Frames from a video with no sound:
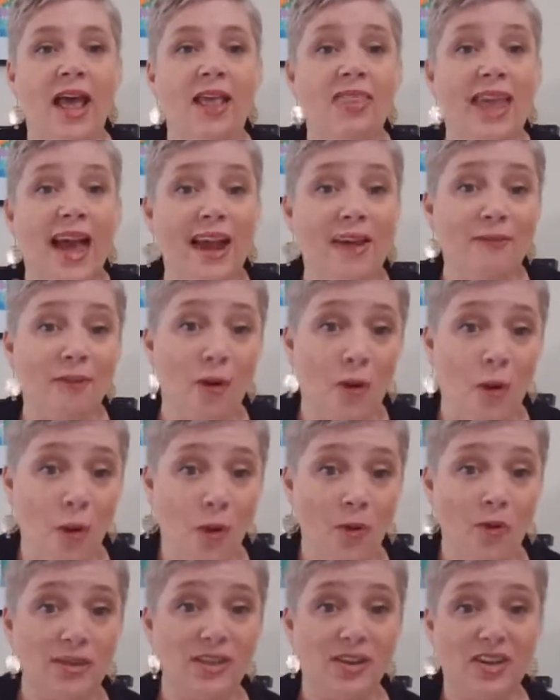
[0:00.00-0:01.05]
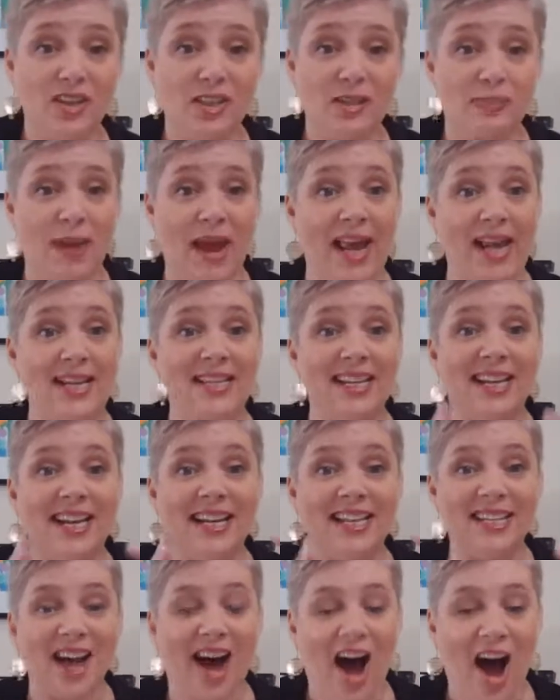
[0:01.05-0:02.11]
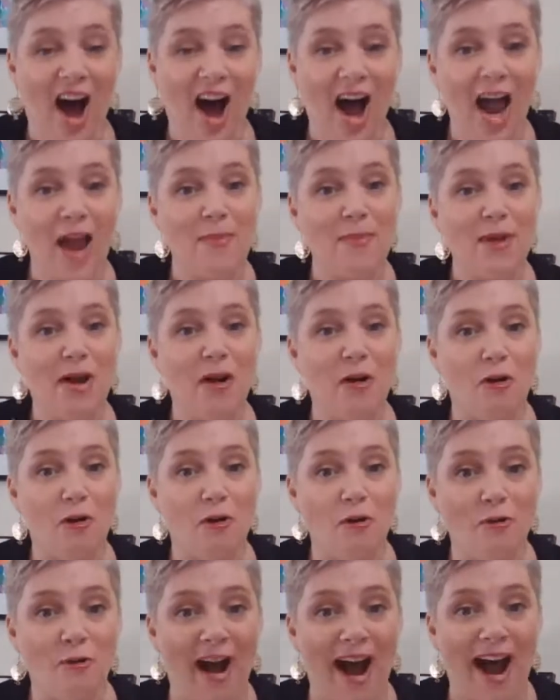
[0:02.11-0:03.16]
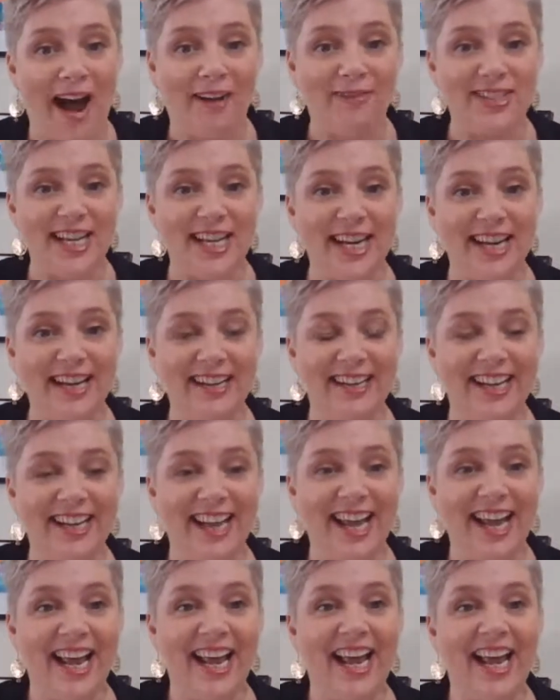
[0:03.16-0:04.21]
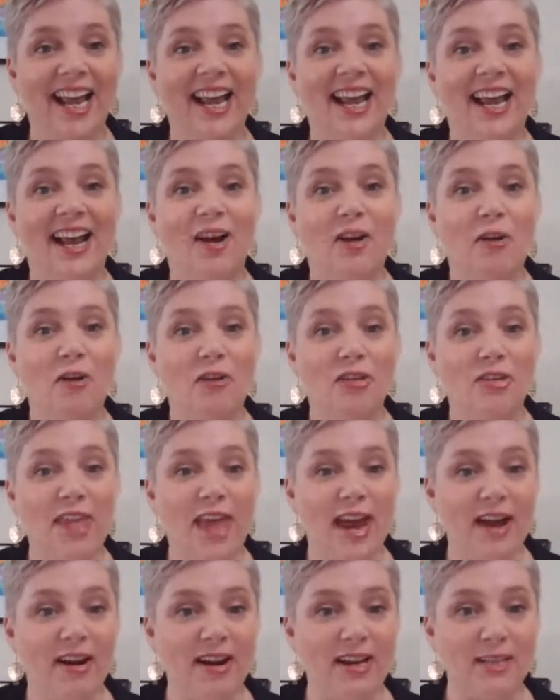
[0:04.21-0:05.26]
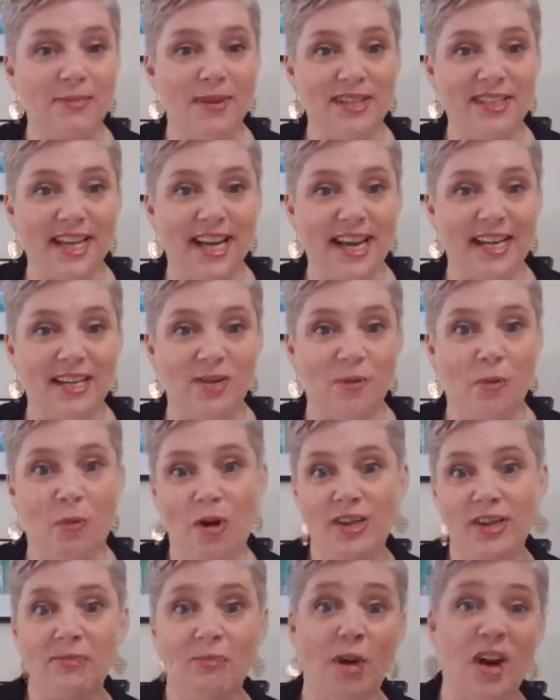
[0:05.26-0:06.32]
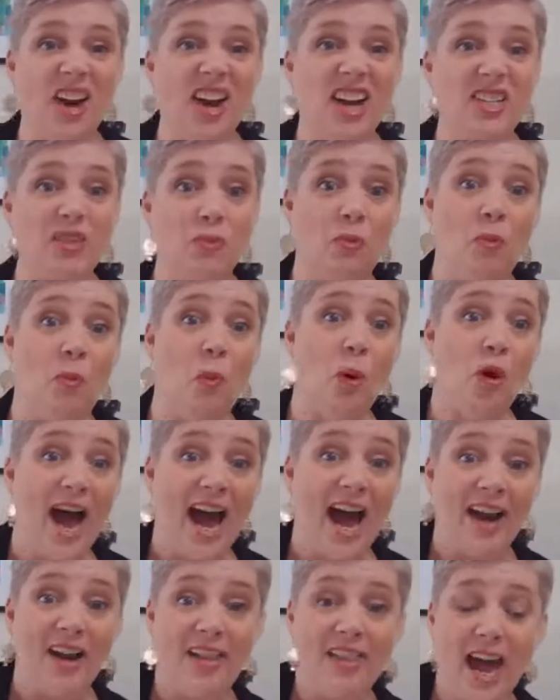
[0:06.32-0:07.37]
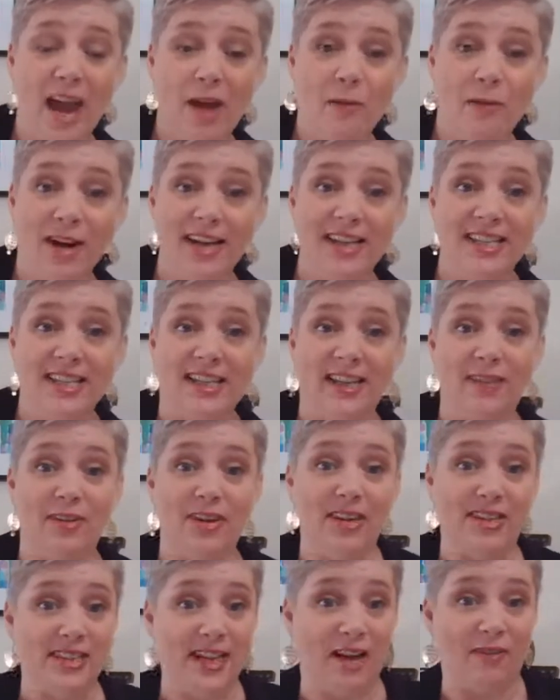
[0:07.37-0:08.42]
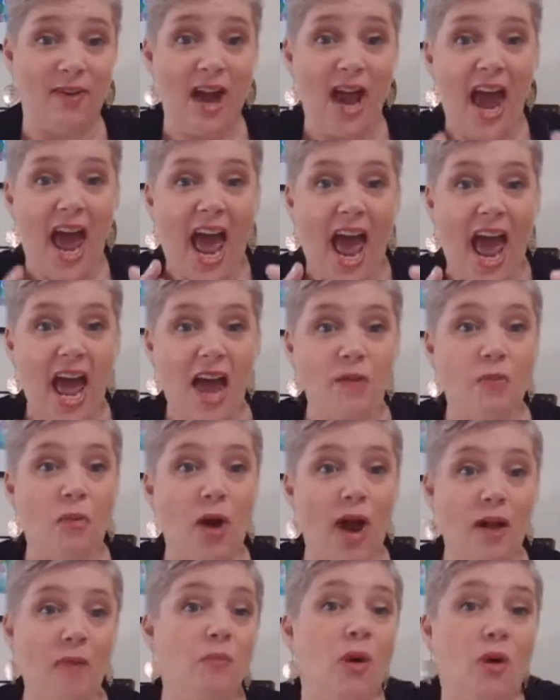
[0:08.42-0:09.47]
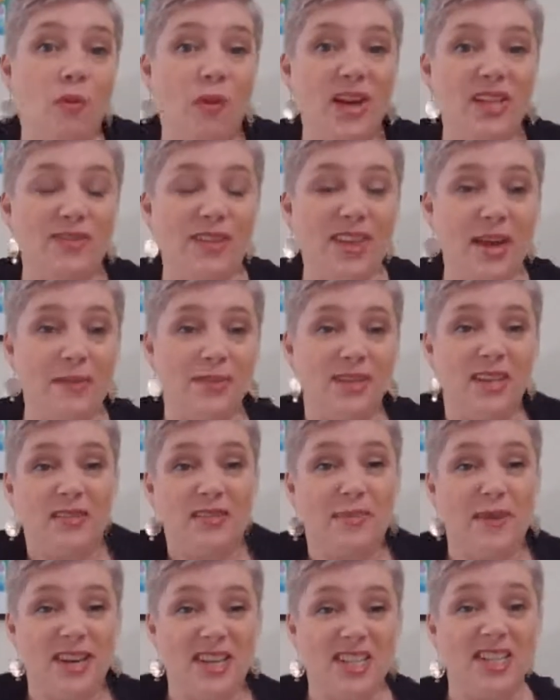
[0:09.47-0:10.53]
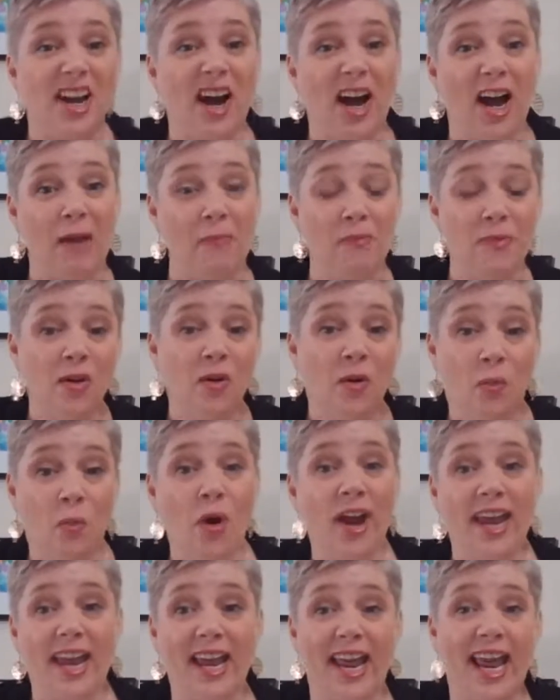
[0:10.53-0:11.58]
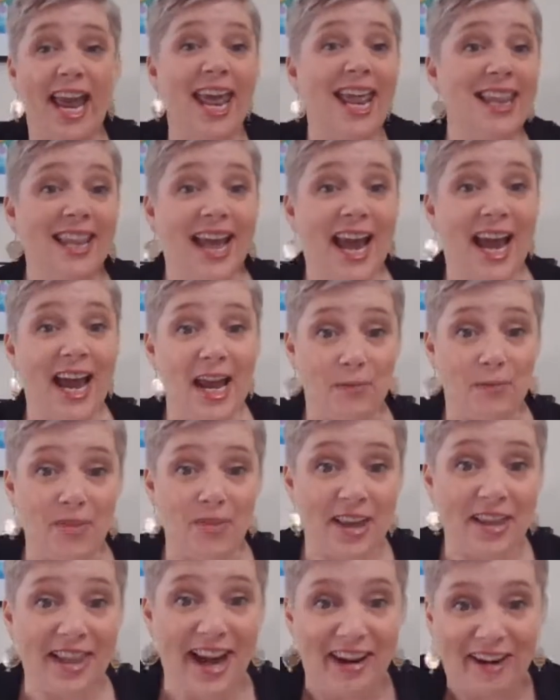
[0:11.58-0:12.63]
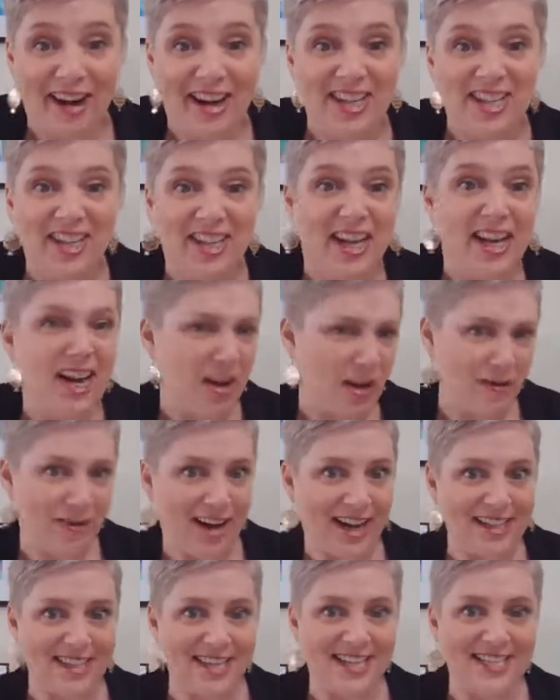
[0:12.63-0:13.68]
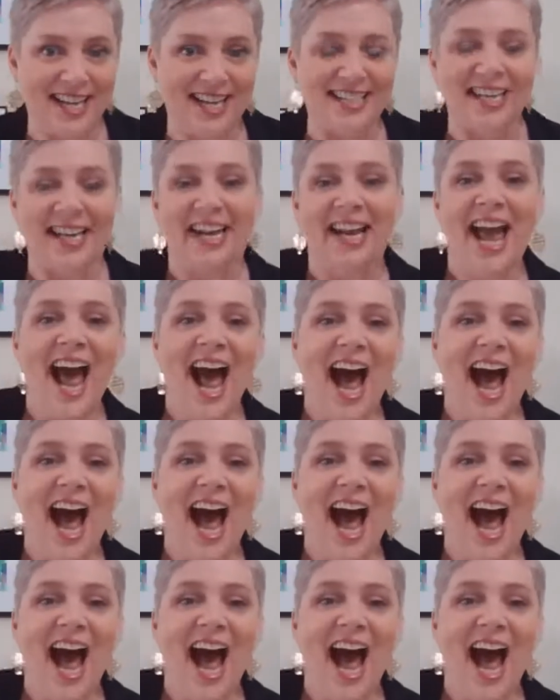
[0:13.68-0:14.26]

They have also spent time crafting their expertise, what works, how do they want to deliver stuff, and what works for them. So they spent time working in the game that they're actually an overnight success in.